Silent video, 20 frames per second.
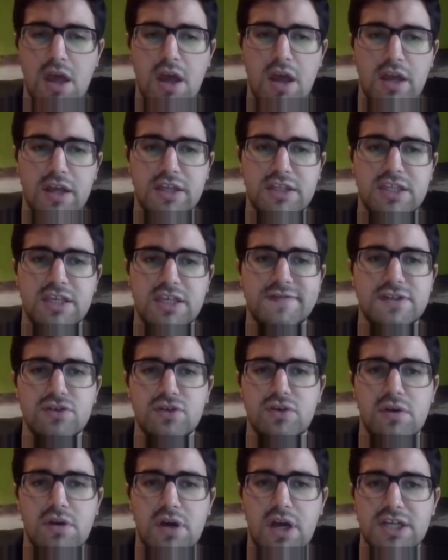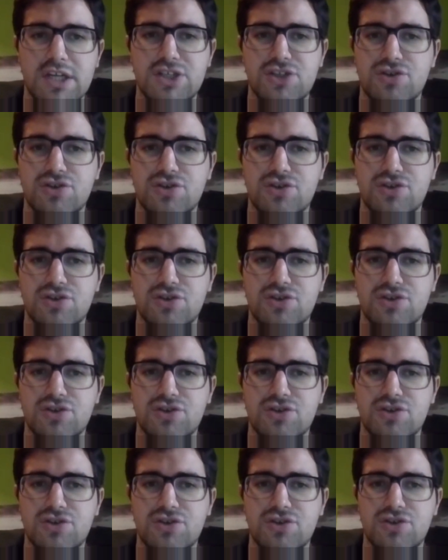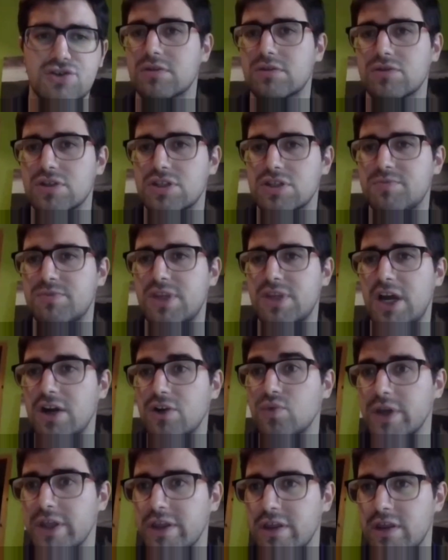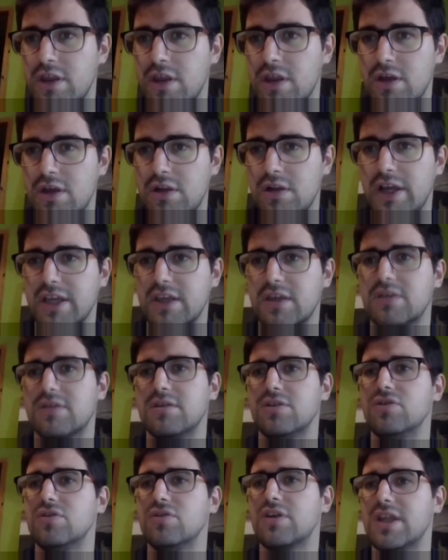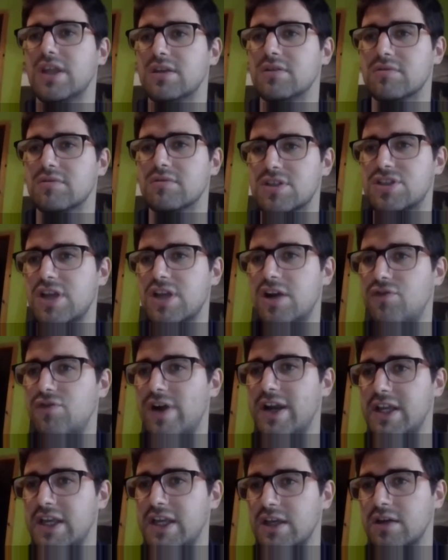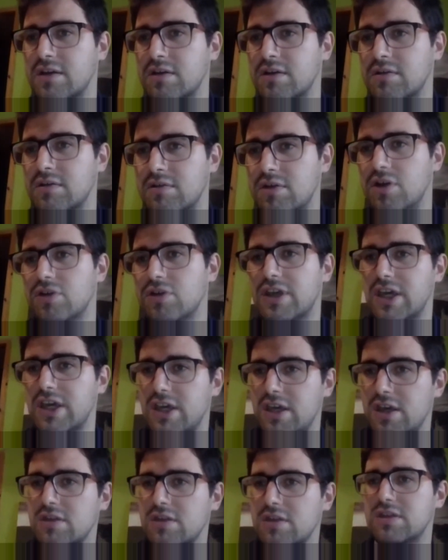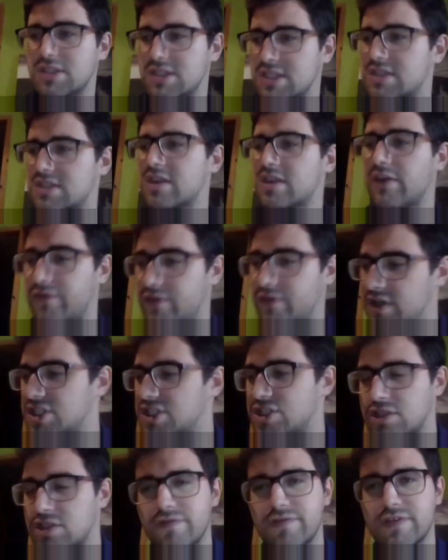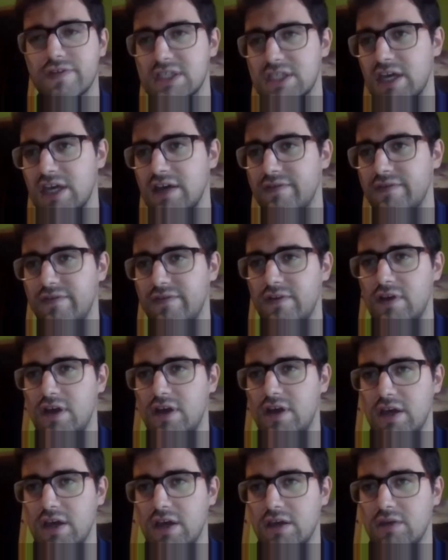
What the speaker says: It gives you a stronghold where to start with. Like you can start writing, okay, this is the definition of the stuff I